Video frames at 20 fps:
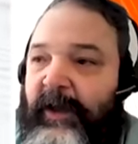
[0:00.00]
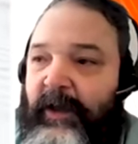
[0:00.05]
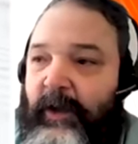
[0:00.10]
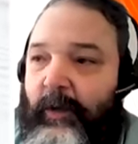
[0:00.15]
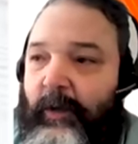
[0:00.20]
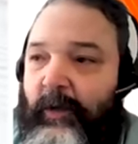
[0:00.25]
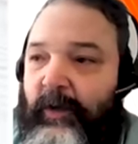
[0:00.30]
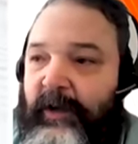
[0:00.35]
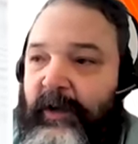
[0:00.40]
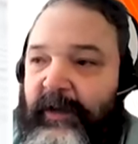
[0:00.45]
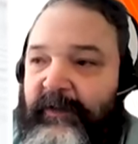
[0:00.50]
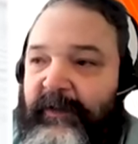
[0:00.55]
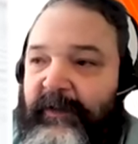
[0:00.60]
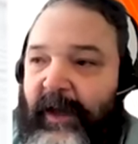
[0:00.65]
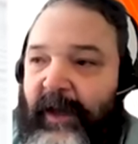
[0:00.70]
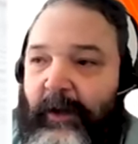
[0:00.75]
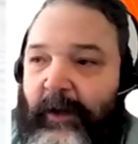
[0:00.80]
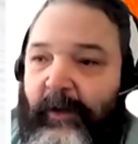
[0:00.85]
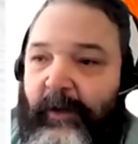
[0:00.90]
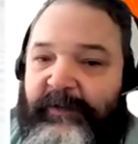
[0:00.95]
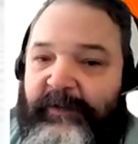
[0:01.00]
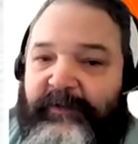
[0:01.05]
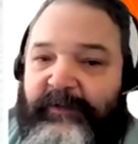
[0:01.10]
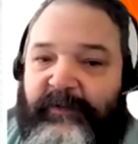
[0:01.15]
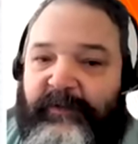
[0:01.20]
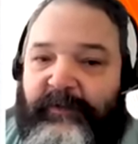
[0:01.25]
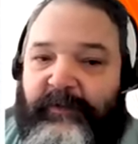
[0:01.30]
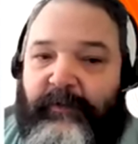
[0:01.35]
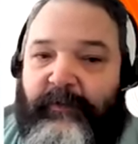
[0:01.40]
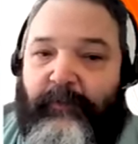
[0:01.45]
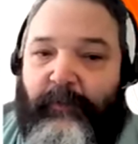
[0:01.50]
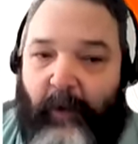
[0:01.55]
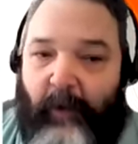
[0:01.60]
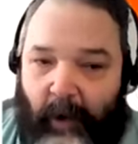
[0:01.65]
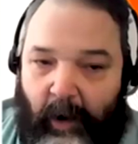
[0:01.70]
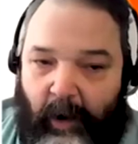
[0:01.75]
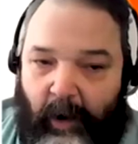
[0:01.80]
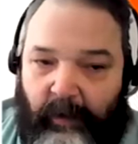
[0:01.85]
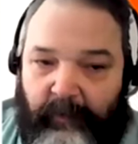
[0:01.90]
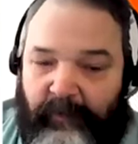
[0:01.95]
you will get that question
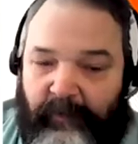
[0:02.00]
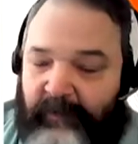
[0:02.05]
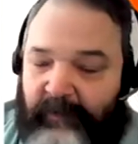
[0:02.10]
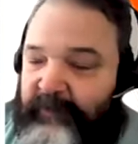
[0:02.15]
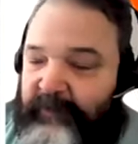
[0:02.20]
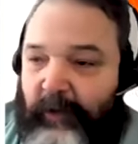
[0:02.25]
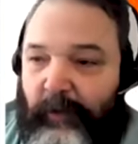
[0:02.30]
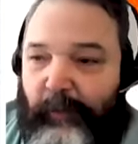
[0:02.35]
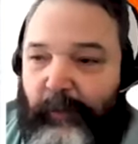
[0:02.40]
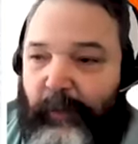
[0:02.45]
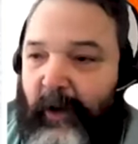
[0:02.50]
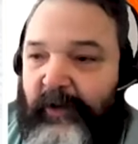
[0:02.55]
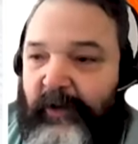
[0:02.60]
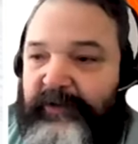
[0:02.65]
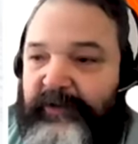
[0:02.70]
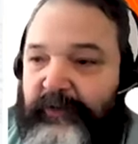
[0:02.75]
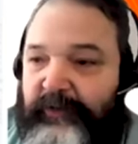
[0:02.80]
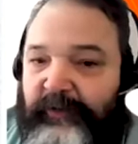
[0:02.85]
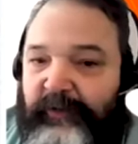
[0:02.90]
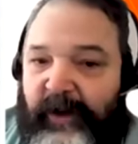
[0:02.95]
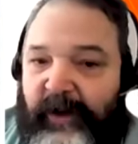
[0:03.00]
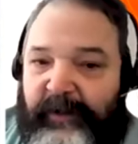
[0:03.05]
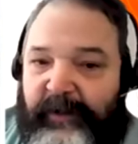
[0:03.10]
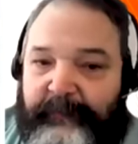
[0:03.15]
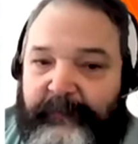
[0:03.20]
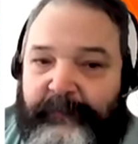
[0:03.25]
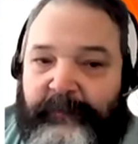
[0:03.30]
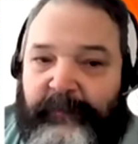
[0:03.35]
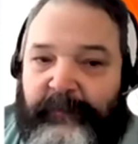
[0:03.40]
wrong. There's no partial credit.